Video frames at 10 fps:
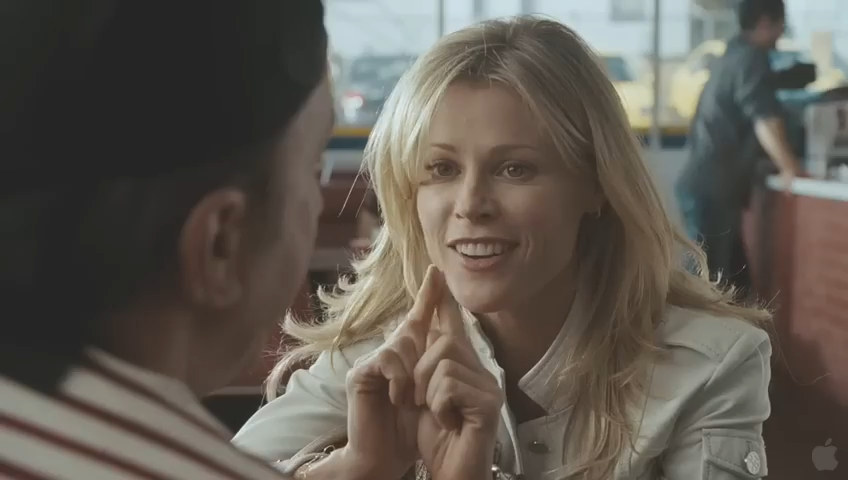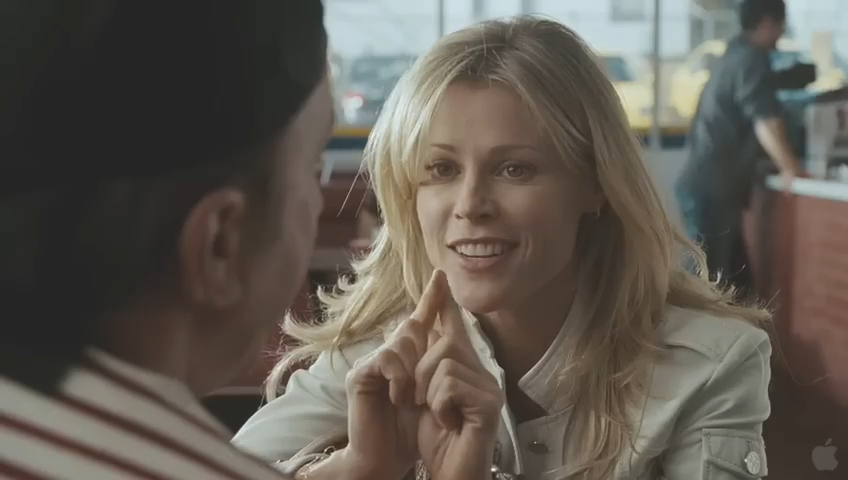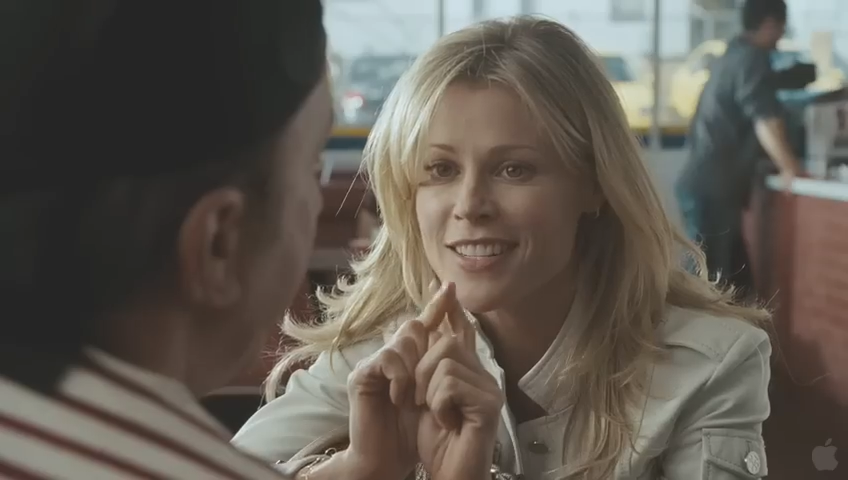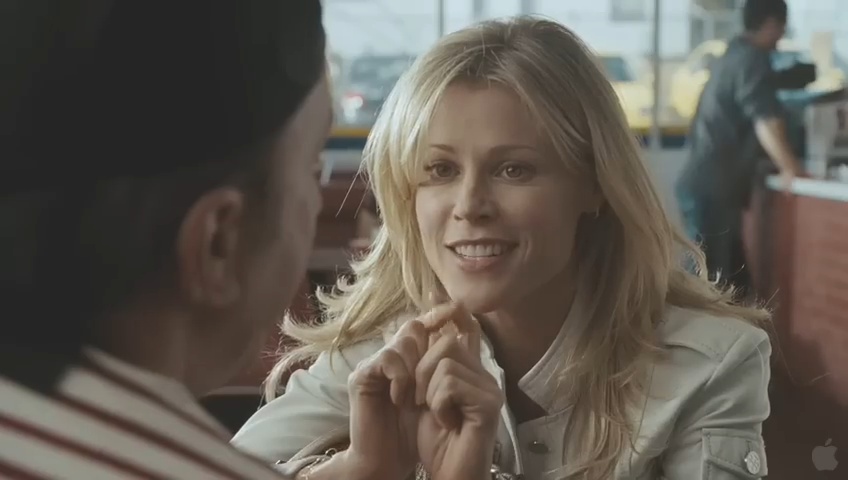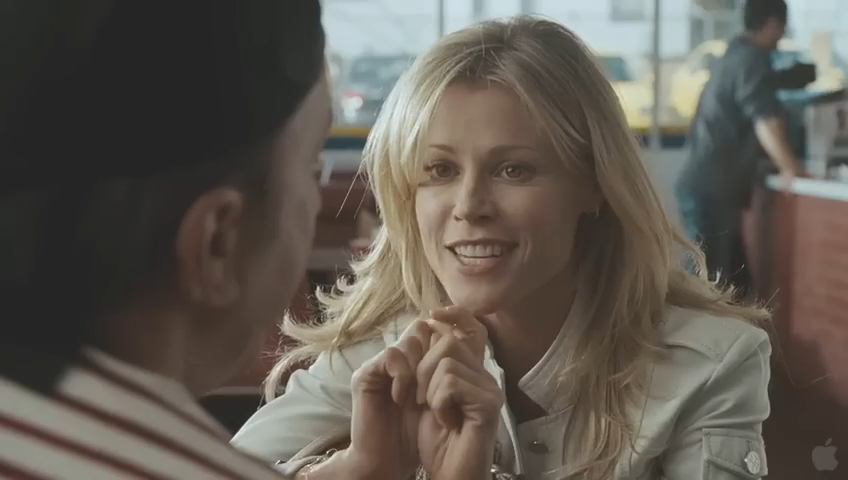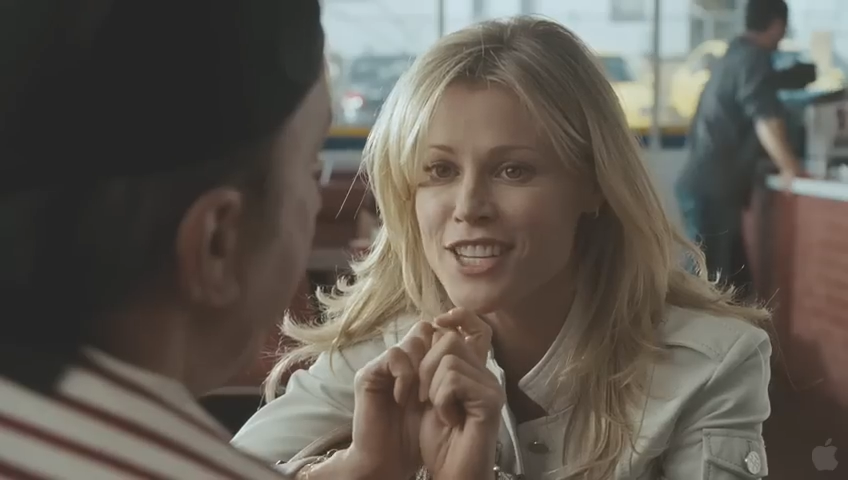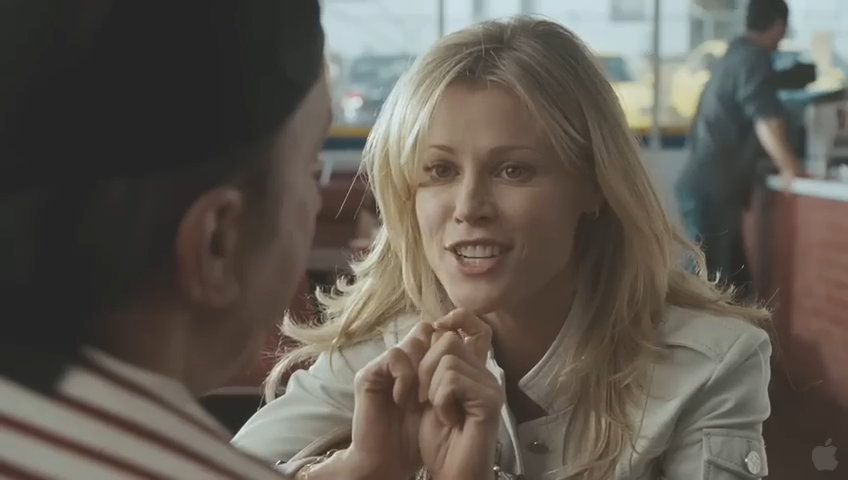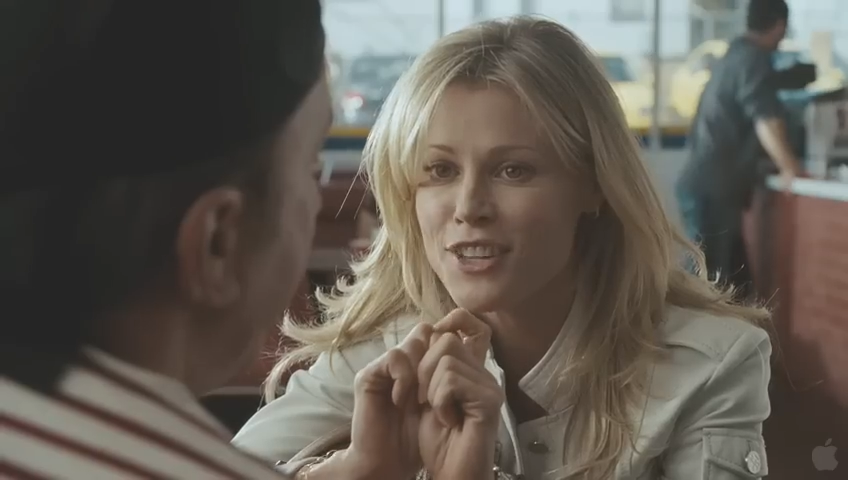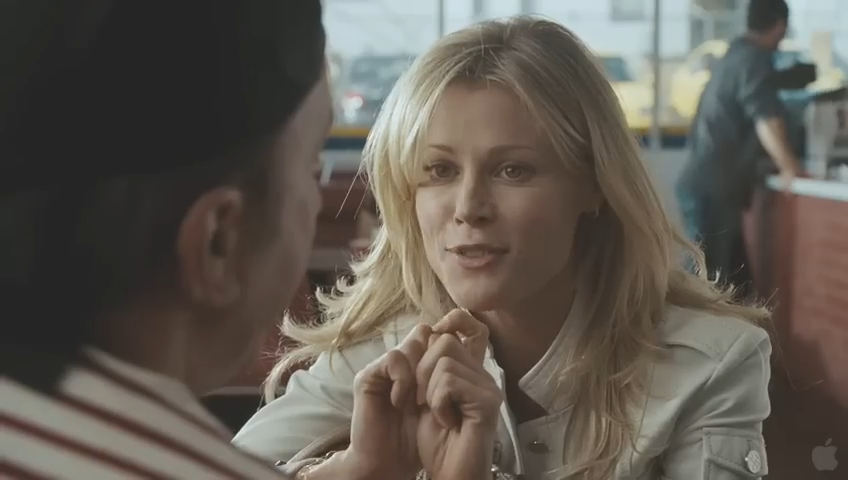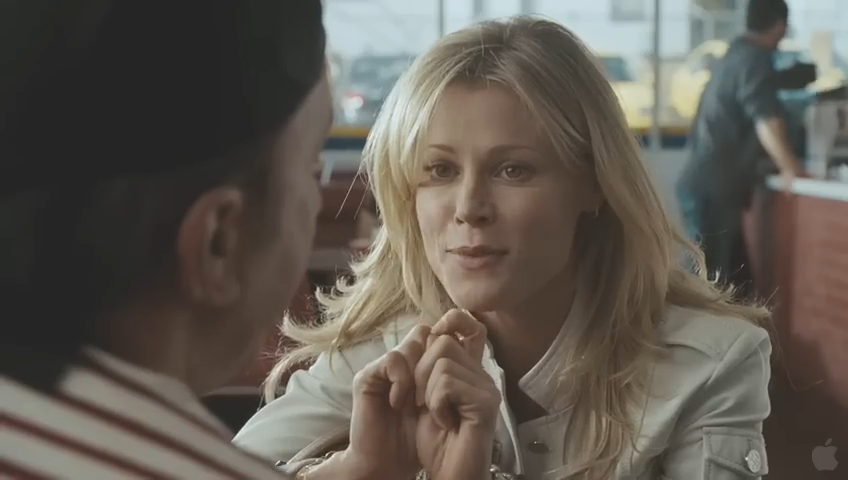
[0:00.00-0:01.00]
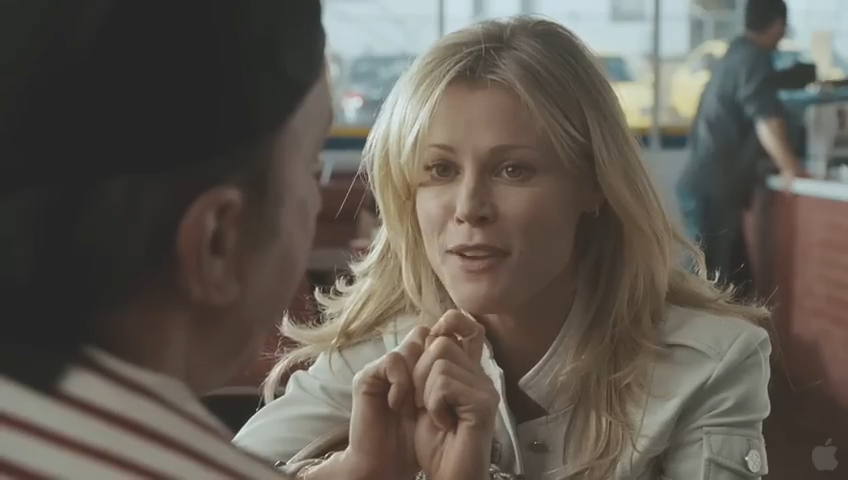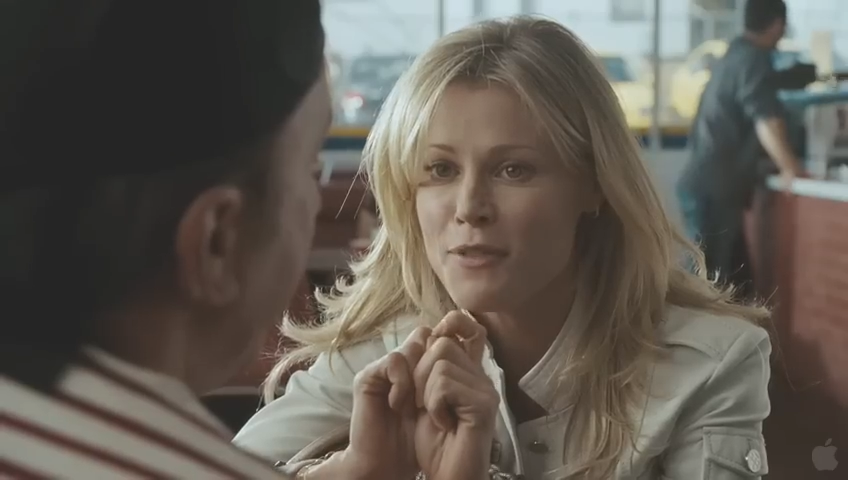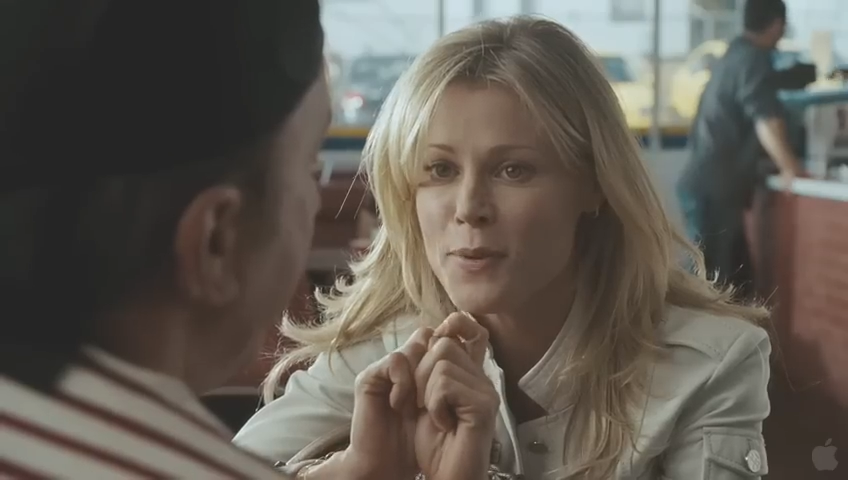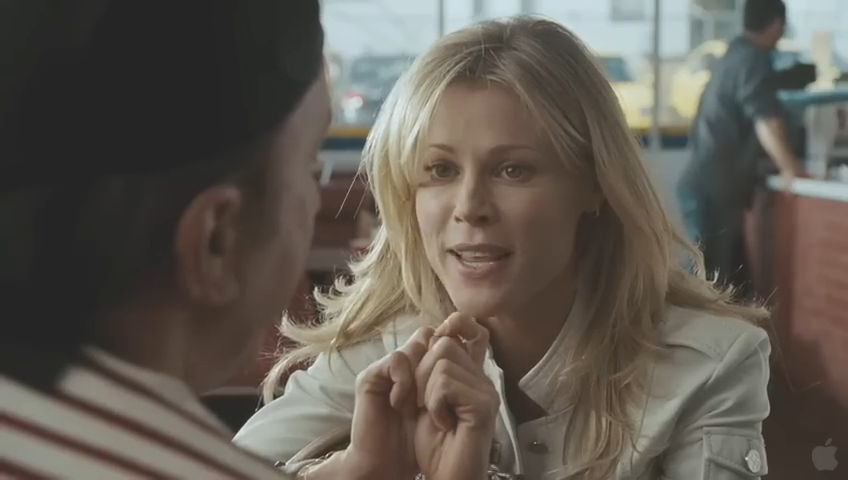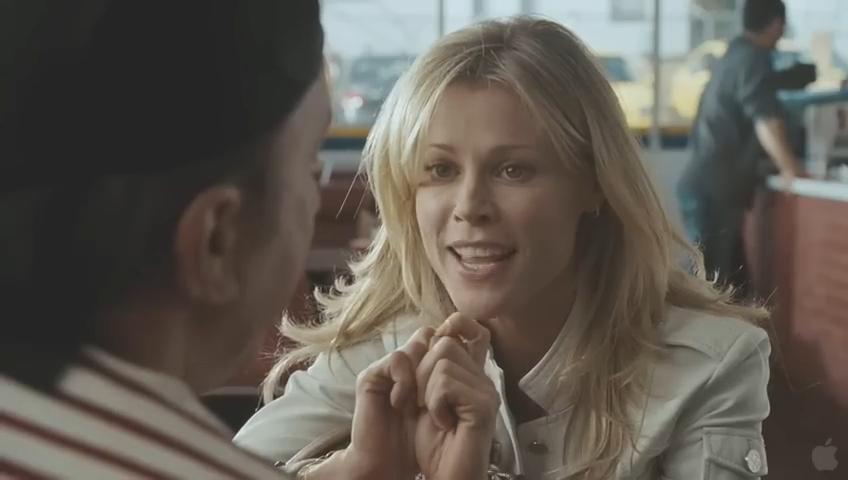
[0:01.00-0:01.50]
are gonna see each other whenever
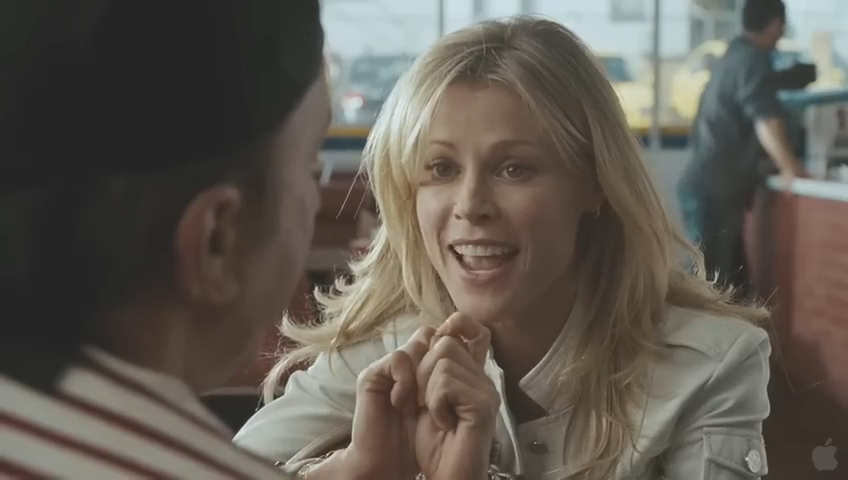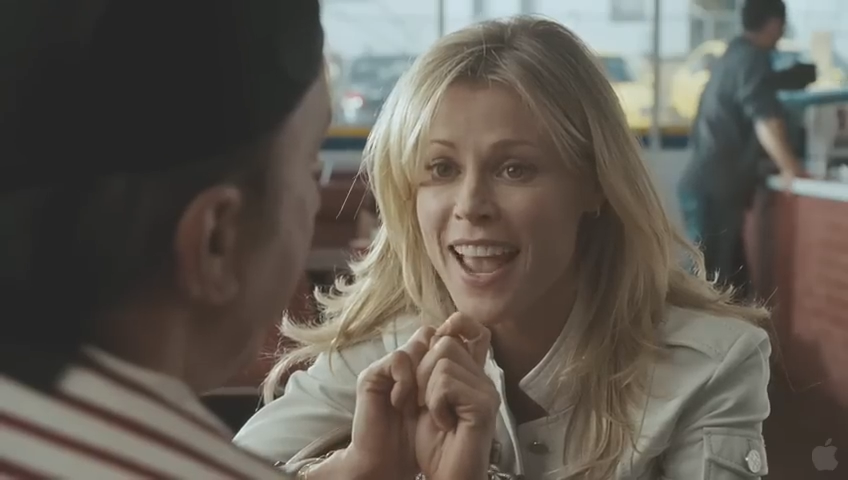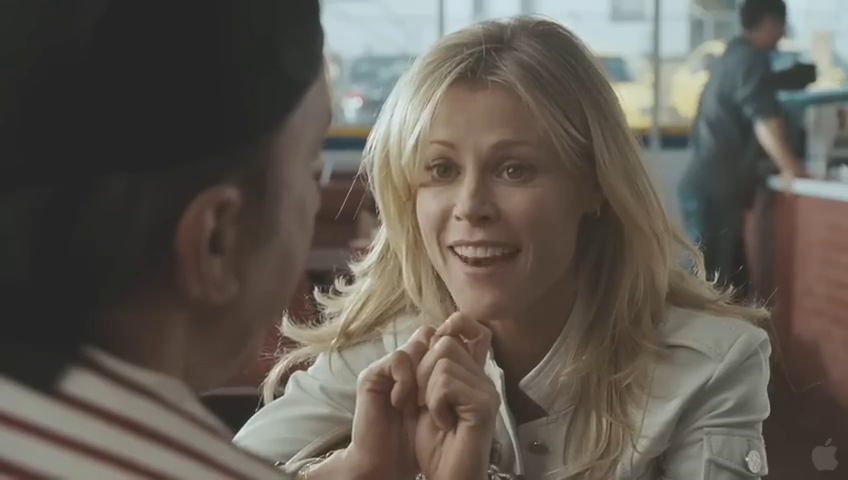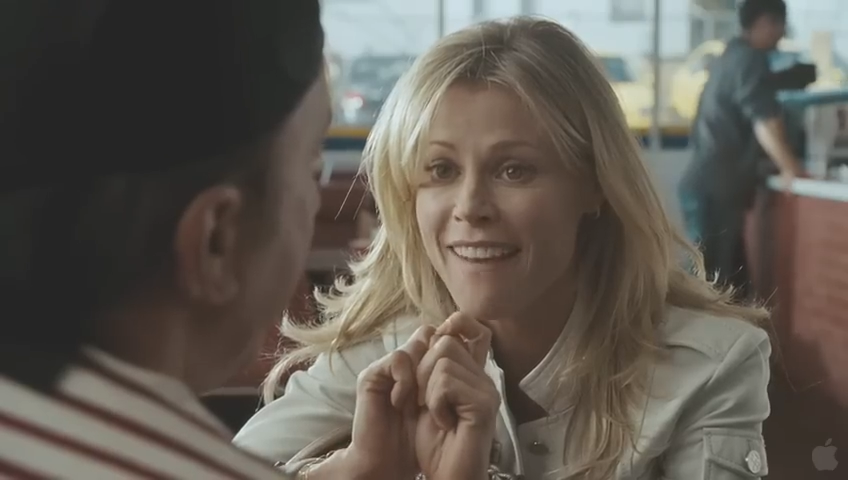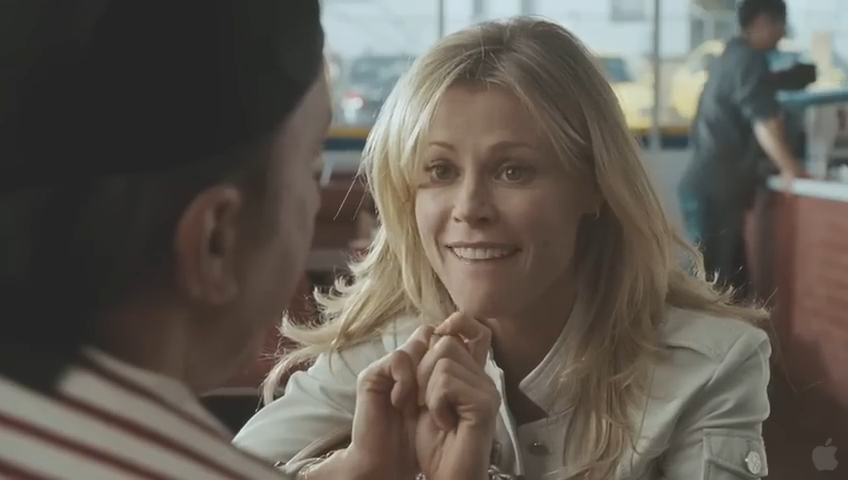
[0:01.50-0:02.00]
we can.